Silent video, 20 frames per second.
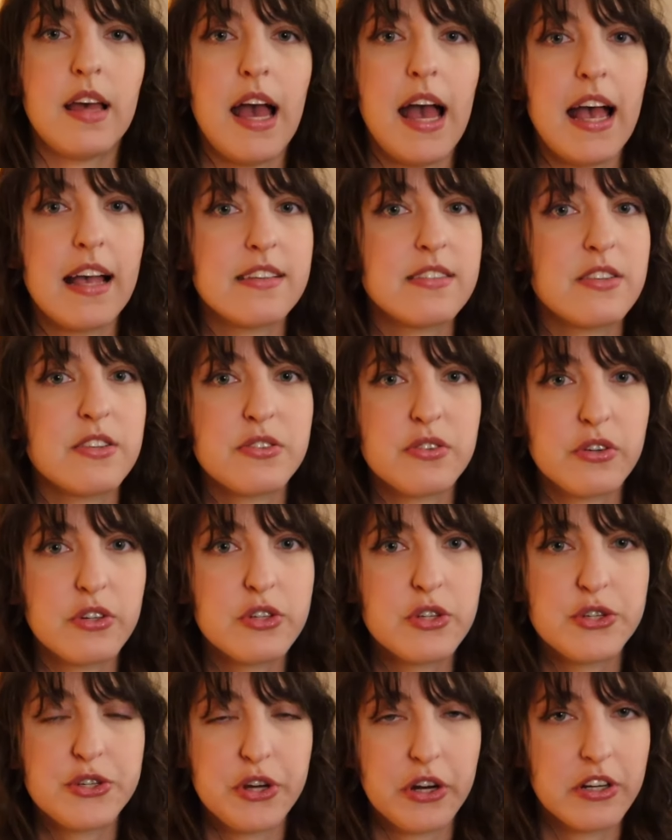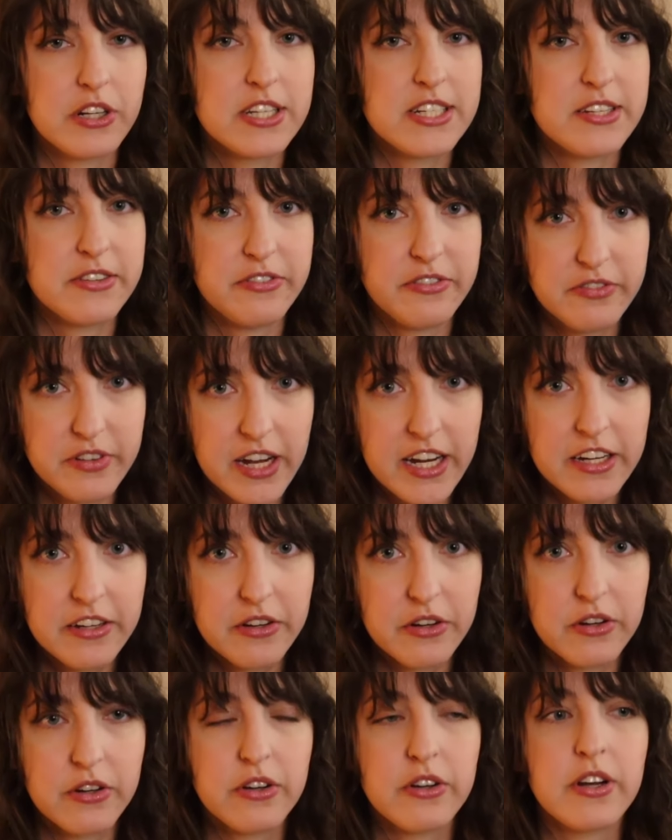As the search starts to find
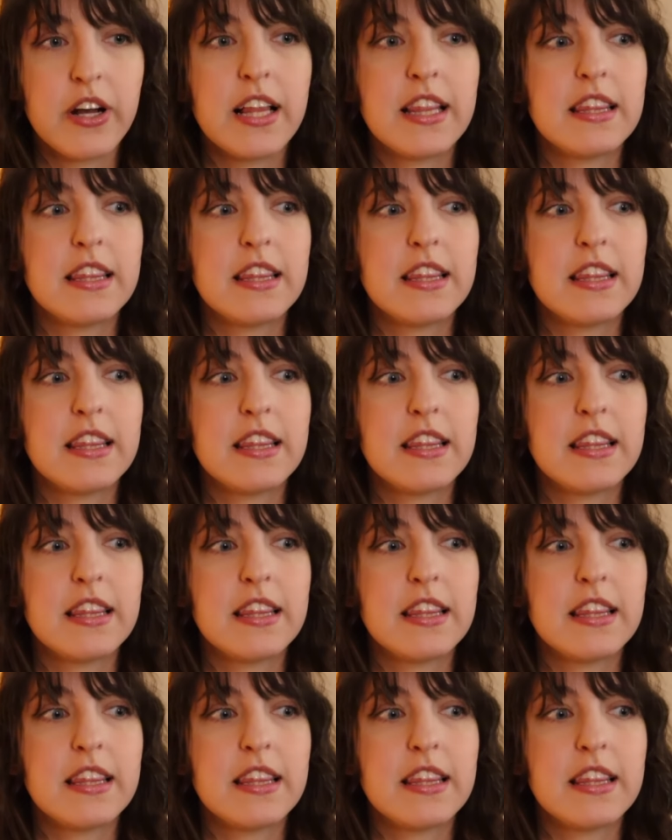her,